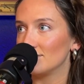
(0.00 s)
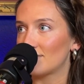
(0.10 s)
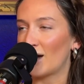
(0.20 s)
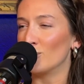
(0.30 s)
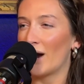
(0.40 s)

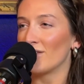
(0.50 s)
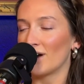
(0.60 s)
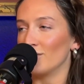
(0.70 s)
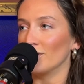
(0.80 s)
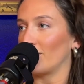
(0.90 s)
I'd rather
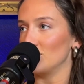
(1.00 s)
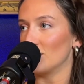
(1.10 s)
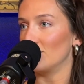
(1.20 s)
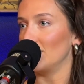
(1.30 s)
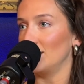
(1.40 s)
have the
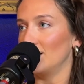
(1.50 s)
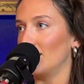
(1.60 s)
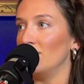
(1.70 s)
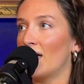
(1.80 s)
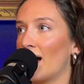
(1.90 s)
longevity
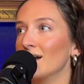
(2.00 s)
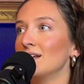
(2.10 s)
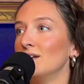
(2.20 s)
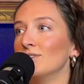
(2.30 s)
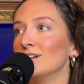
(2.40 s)
in that,
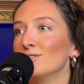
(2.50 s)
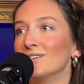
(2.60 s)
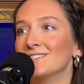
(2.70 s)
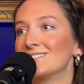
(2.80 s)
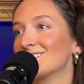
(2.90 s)
even if
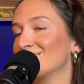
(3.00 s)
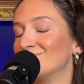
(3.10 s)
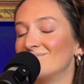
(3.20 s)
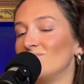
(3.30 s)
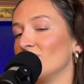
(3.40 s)
it's
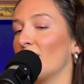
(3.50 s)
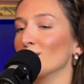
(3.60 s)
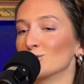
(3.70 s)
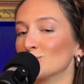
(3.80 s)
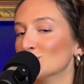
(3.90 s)
not
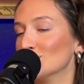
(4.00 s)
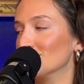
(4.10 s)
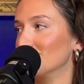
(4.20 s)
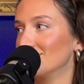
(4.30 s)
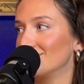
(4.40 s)
as cool
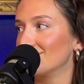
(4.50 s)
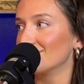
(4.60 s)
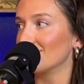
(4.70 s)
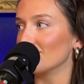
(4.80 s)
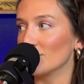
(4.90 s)

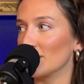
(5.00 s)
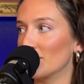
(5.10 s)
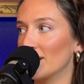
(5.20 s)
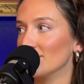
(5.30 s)
right away.